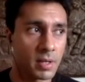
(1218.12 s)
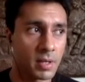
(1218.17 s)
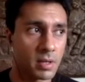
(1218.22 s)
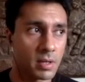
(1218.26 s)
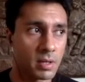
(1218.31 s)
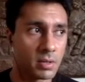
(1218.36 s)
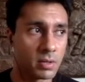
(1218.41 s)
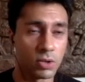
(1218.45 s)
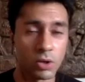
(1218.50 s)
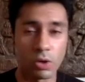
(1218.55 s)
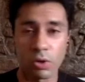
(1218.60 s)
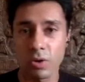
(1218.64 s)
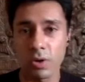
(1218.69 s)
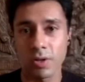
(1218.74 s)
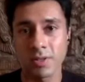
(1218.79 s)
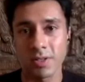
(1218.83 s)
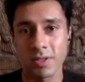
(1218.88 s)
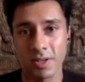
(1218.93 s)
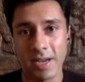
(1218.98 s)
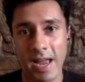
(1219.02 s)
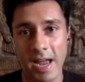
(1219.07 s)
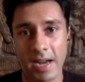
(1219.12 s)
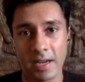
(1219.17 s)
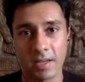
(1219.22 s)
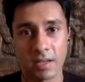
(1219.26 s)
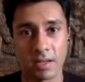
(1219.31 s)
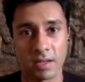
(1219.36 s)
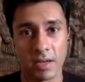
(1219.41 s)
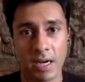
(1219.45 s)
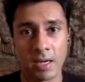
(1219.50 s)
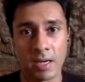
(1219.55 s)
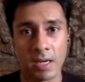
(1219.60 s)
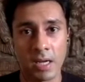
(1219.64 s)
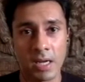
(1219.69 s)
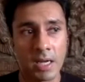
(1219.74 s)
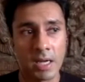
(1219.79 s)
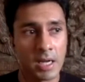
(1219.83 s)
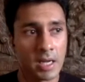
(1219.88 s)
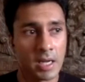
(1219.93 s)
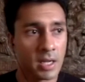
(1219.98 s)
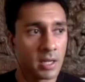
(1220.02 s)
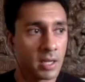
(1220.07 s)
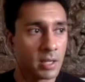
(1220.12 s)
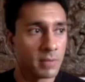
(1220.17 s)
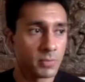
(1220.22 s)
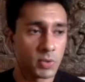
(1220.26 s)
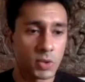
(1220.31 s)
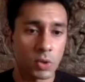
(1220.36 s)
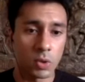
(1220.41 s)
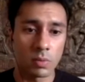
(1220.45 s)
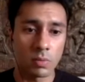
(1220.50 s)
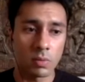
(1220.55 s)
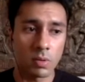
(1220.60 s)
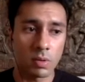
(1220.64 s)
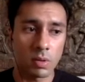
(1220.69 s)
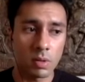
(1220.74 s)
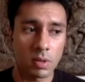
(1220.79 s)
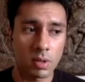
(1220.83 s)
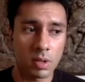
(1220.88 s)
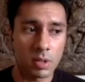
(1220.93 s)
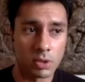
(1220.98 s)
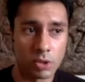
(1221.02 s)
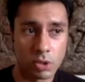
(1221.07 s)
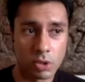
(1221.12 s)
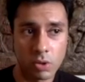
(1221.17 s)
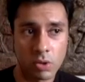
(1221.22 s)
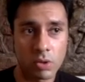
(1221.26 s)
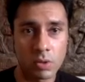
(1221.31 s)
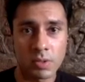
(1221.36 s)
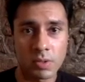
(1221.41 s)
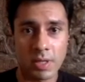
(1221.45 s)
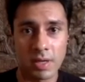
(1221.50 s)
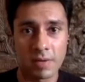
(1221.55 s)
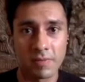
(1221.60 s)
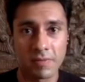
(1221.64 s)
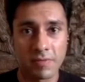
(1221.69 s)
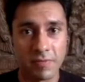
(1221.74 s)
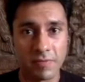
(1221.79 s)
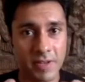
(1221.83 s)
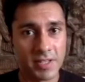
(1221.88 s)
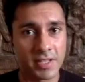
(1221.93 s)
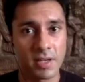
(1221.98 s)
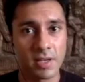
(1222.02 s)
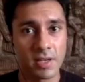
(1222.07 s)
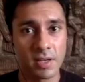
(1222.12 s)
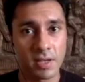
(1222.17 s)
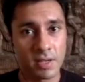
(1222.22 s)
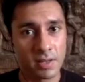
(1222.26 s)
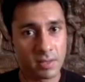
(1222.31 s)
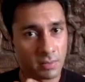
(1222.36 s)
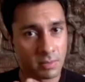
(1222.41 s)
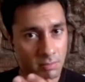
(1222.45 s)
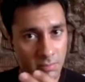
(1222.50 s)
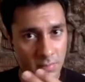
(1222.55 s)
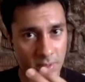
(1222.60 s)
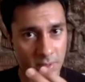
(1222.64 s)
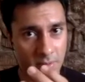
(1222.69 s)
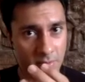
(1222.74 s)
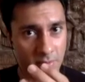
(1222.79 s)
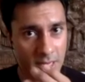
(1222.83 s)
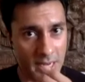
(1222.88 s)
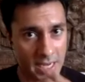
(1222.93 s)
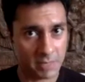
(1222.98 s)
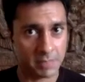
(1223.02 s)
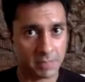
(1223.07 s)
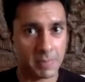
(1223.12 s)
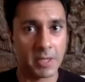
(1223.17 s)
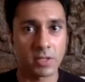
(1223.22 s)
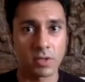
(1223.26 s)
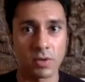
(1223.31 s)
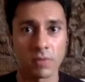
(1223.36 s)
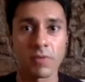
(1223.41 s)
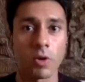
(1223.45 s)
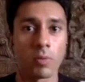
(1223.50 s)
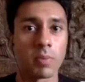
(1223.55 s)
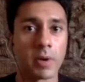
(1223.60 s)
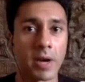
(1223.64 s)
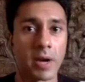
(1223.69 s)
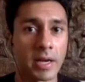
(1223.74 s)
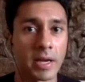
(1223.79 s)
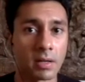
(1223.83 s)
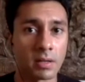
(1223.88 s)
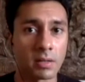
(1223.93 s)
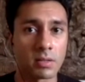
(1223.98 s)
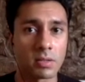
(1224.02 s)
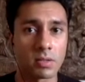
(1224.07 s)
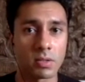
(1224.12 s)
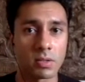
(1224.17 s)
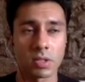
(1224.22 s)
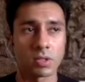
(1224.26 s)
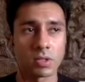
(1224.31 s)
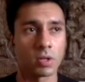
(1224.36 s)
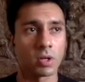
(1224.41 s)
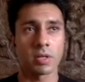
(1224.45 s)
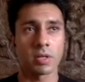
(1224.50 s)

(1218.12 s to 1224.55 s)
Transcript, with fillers: neurons reacting, right? So, neurons are physical aspects of your brain. So, it's not